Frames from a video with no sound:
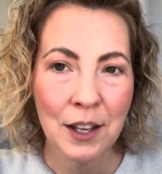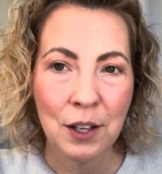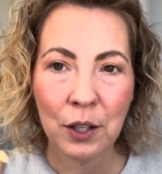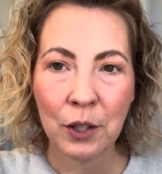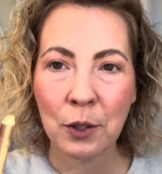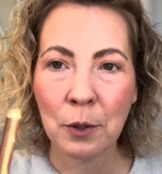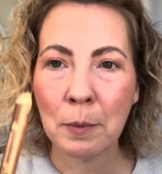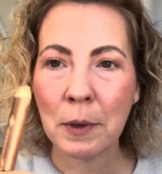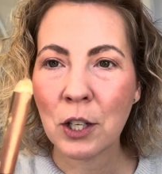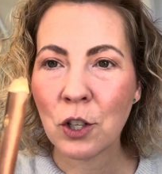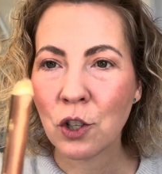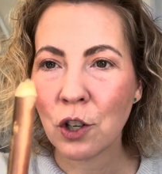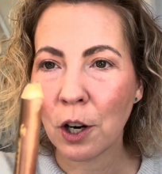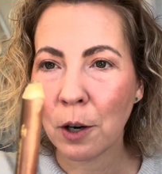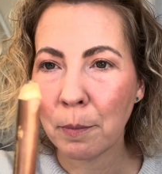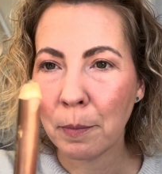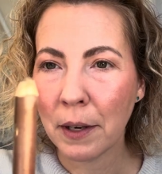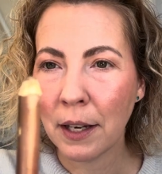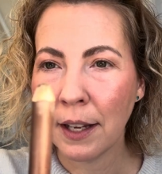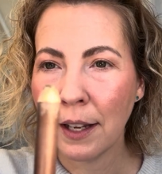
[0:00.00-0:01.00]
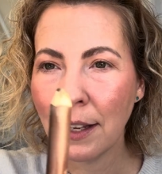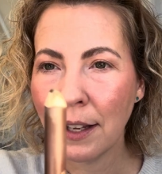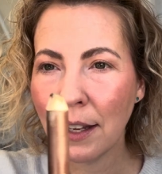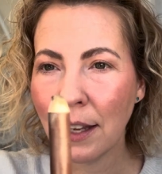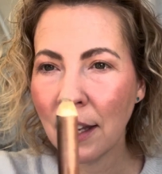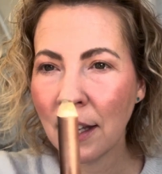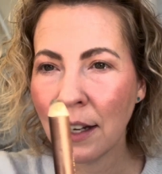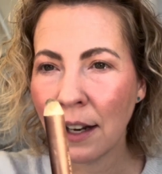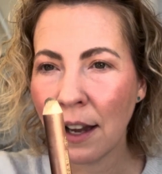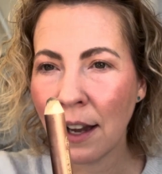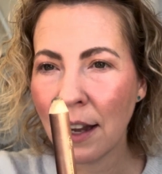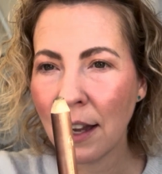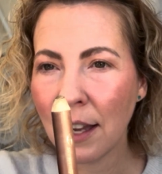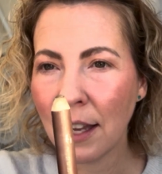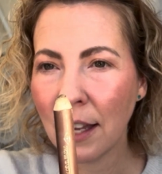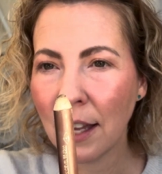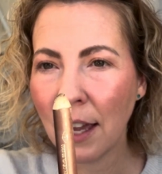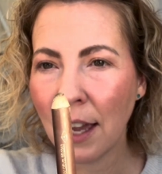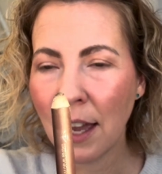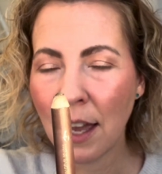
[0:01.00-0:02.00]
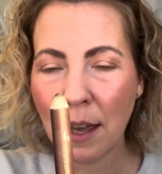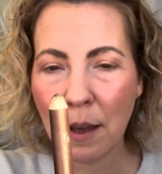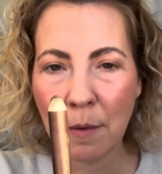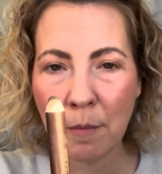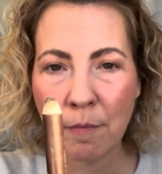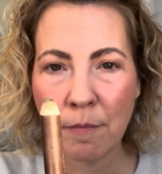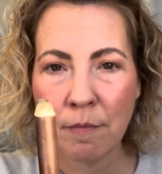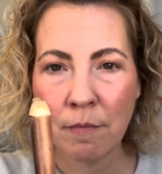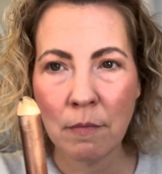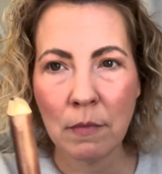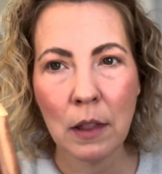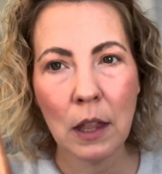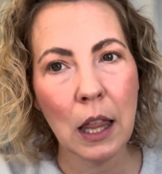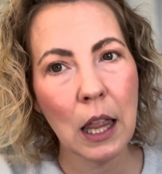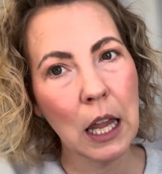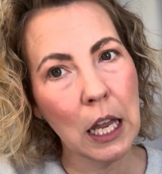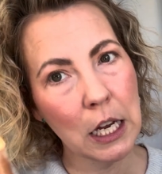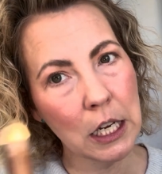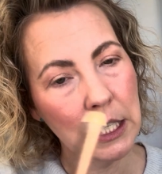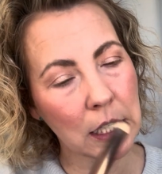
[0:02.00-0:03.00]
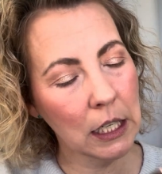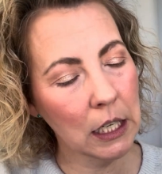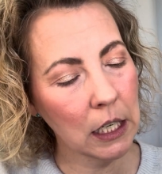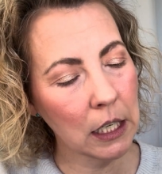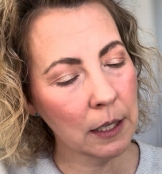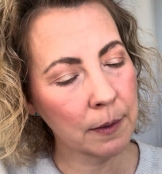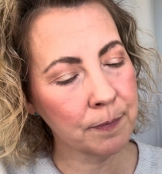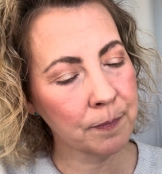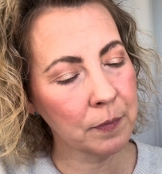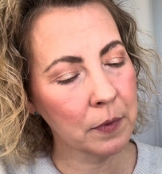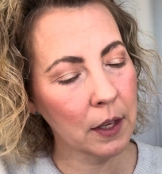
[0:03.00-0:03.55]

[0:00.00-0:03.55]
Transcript: you must sharpen it, and I am lazy